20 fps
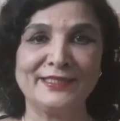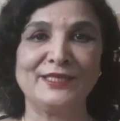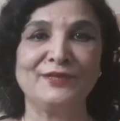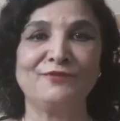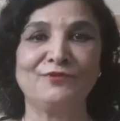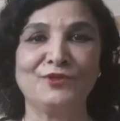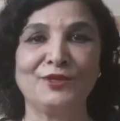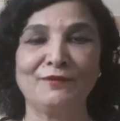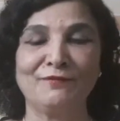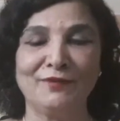
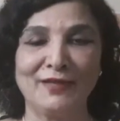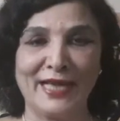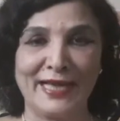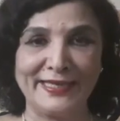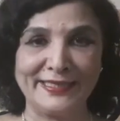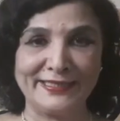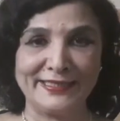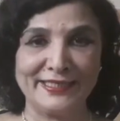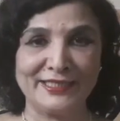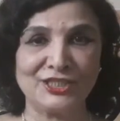If you have
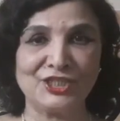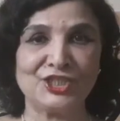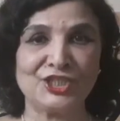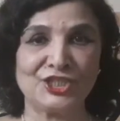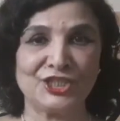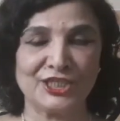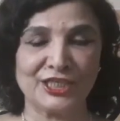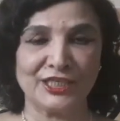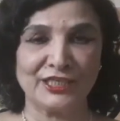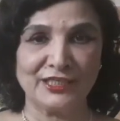liked it,
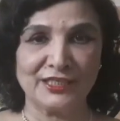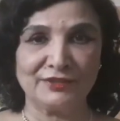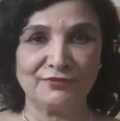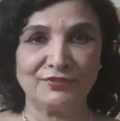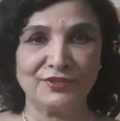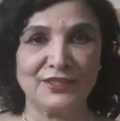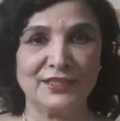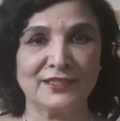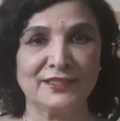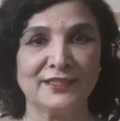share it
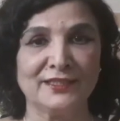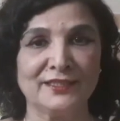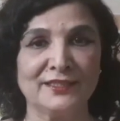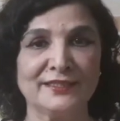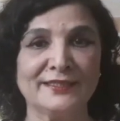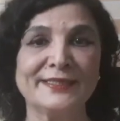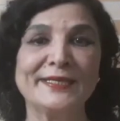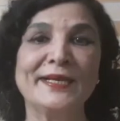with others,